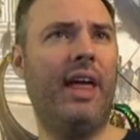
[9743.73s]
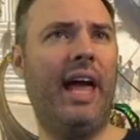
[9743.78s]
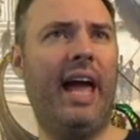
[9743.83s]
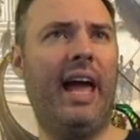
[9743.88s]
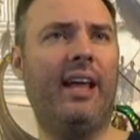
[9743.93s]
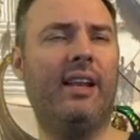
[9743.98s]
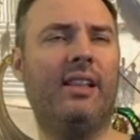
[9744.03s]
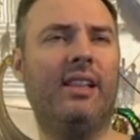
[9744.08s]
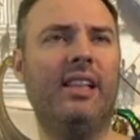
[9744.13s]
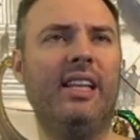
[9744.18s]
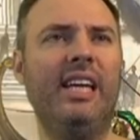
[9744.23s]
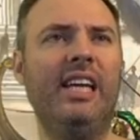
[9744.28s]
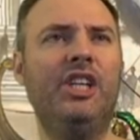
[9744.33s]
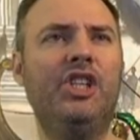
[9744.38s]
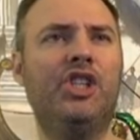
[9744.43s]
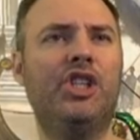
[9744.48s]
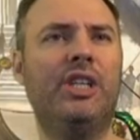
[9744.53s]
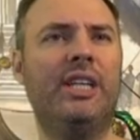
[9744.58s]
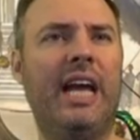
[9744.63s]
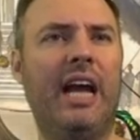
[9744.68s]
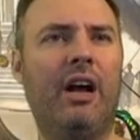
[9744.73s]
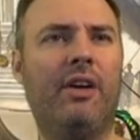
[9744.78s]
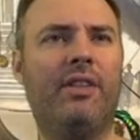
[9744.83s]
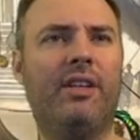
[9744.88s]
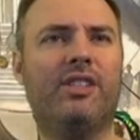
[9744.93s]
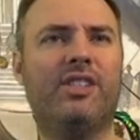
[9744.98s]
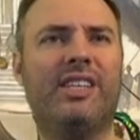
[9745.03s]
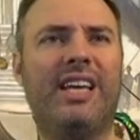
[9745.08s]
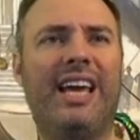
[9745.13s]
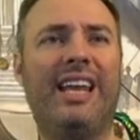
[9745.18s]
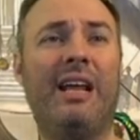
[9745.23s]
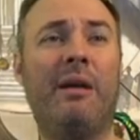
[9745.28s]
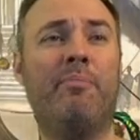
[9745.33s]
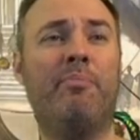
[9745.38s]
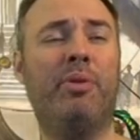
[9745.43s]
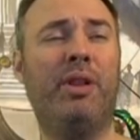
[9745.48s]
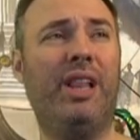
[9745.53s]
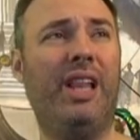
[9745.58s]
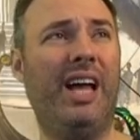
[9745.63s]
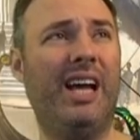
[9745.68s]
that Legionnaire that's
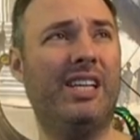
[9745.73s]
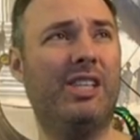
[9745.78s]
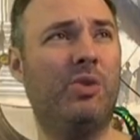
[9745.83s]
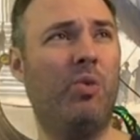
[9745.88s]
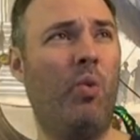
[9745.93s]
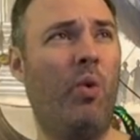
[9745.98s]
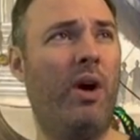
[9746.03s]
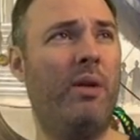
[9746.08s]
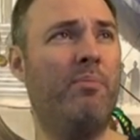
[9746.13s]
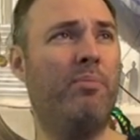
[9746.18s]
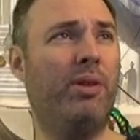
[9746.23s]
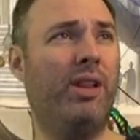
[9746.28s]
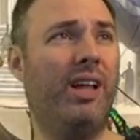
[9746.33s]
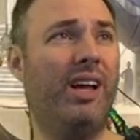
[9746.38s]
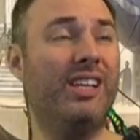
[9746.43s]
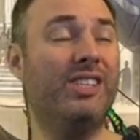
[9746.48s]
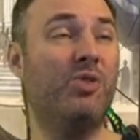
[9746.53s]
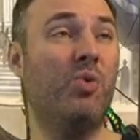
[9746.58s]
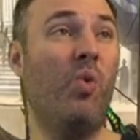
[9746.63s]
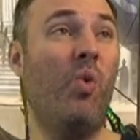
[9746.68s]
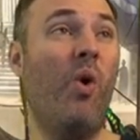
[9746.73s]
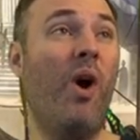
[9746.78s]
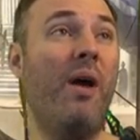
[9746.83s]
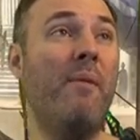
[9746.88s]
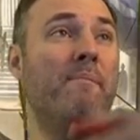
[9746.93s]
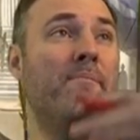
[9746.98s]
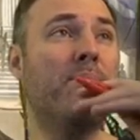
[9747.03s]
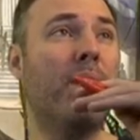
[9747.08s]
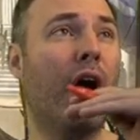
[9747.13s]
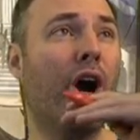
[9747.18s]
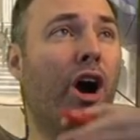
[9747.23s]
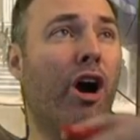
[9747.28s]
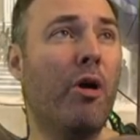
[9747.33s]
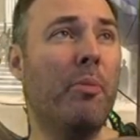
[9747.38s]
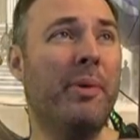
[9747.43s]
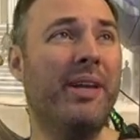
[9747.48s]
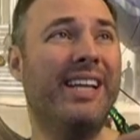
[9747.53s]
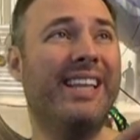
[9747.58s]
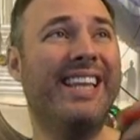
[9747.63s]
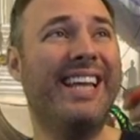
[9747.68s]
getting plus one plus one
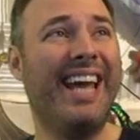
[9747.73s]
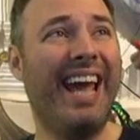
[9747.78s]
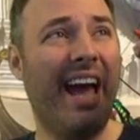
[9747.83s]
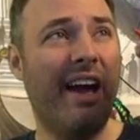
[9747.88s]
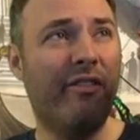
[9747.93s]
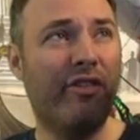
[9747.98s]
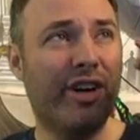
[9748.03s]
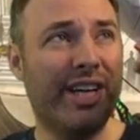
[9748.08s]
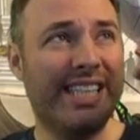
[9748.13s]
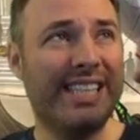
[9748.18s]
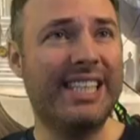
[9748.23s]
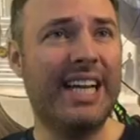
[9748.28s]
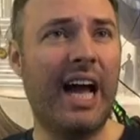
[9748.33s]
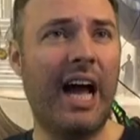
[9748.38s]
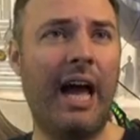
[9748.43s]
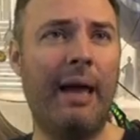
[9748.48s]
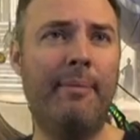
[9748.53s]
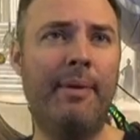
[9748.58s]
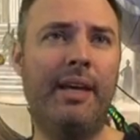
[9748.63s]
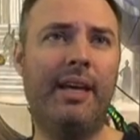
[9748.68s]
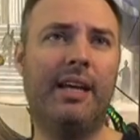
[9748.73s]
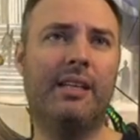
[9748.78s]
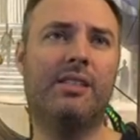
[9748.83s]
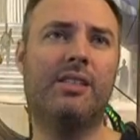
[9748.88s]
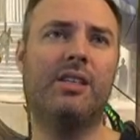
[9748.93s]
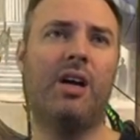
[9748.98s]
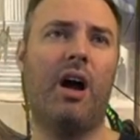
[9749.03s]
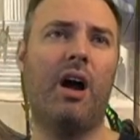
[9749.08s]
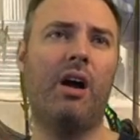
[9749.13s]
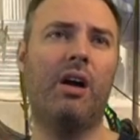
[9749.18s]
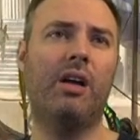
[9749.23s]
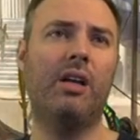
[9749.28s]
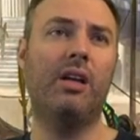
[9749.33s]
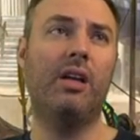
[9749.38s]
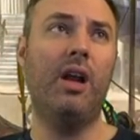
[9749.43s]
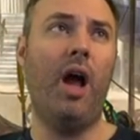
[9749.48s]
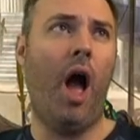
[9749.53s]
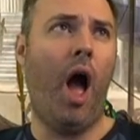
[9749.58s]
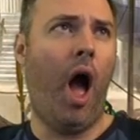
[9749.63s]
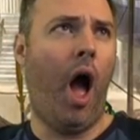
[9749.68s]
permanently every time it gets
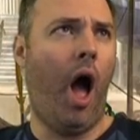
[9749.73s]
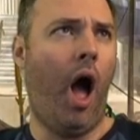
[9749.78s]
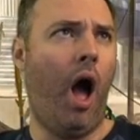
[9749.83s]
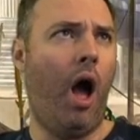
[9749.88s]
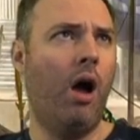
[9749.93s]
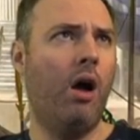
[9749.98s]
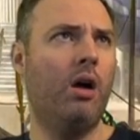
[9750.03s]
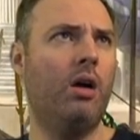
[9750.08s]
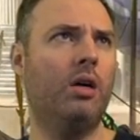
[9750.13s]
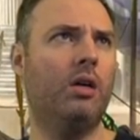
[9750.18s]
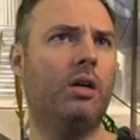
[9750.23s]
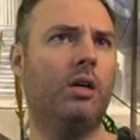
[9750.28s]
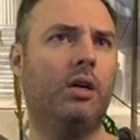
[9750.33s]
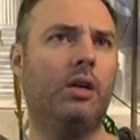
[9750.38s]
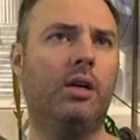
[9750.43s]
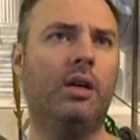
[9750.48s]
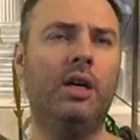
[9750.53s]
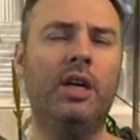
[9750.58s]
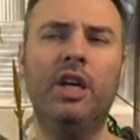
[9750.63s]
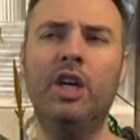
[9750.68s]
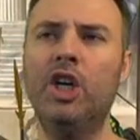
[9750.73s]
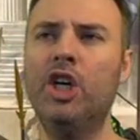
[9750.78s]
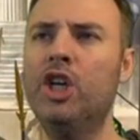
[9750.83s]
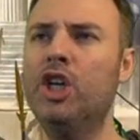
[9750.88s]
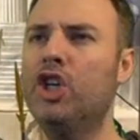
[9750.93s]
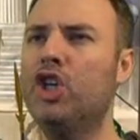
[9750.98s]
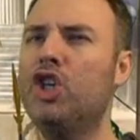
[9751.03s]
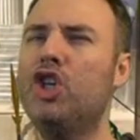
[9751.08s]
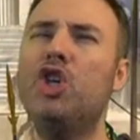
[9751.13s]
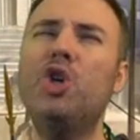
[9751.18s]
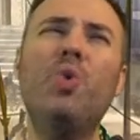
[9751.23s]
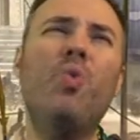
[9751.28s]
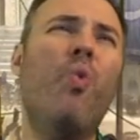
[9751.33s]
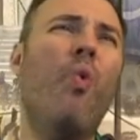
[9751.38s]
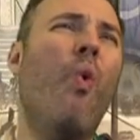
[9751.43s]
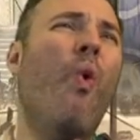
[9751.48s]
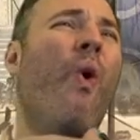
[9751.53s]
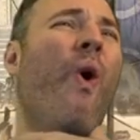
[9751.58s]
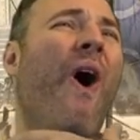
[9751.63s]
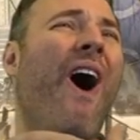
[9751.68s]
targeted. Oh, you
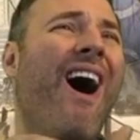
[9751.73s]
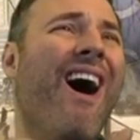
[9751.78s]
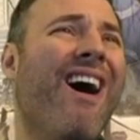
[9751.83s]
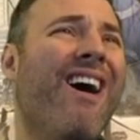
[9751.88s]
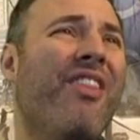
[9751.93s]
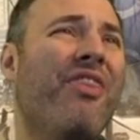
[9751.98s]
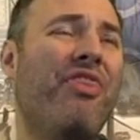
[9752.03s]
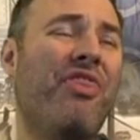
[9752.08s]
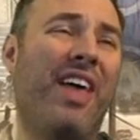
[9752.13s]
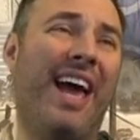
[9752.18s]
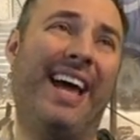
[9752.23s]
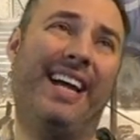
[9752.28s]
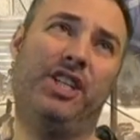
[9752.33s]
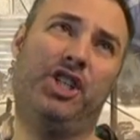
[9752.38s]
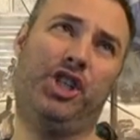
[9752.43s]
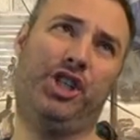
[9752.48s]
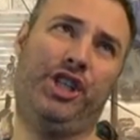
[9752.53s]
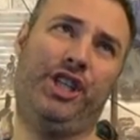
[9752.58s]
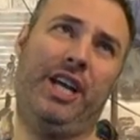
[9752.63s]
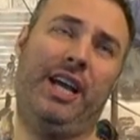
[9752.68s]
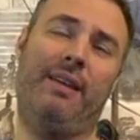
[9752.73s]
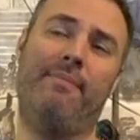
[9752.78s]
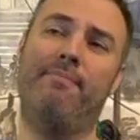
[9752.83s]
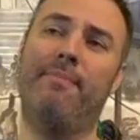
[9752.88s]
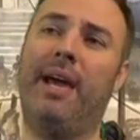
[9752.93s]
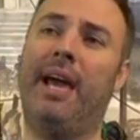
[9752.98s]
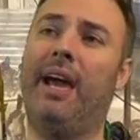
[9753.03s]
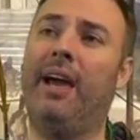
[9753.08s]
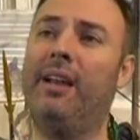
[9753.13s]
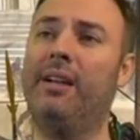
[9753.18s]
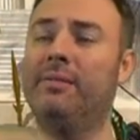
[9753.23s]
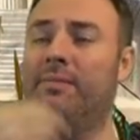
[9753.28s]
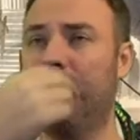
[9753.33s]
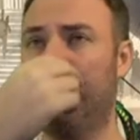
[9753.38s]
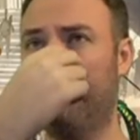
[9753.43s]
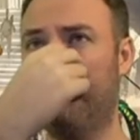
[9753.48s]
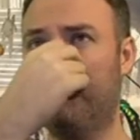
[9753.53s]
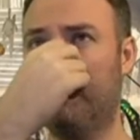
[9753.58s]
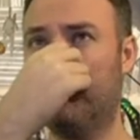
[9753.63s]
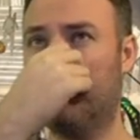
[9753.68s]
want that shit, man.